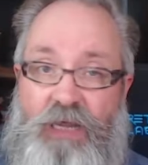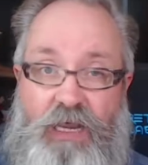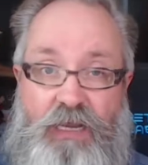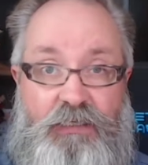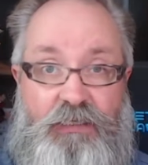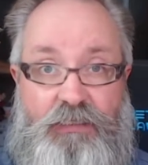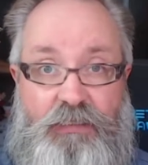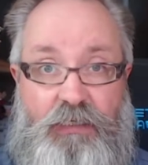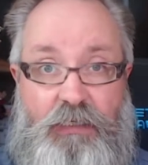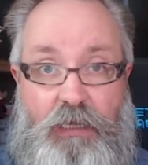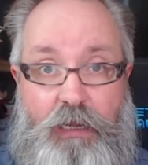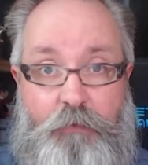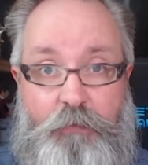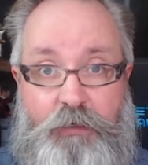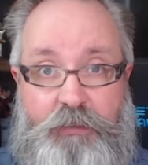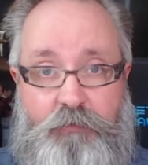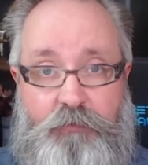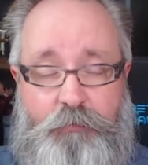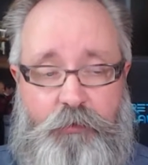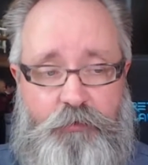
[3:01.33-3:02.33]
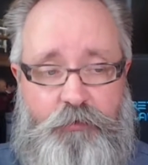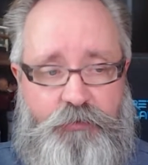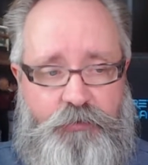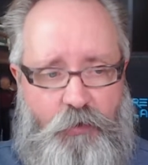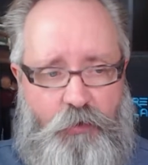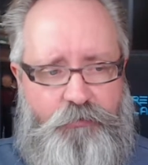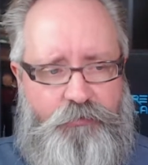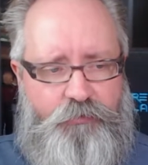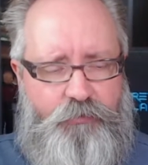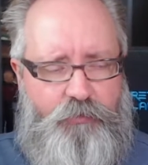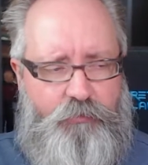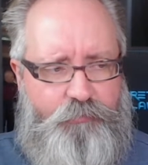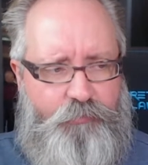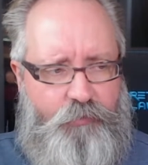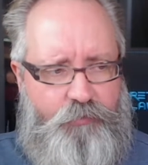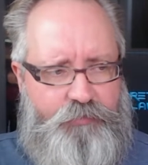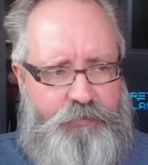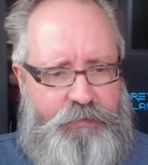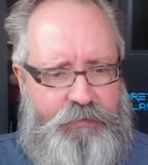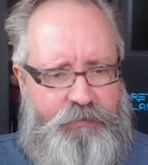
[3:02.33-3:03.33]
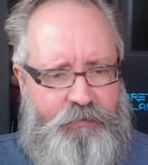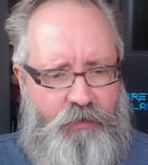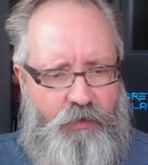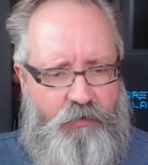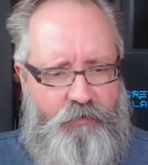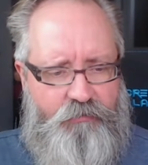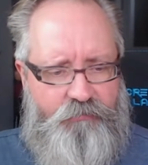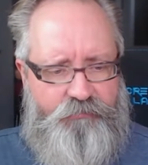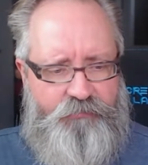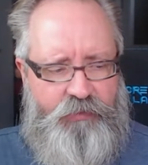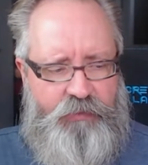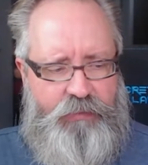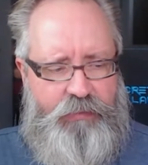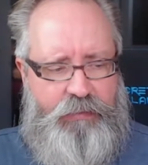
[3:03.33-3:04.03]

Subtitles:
and still am I suppose, going through the process of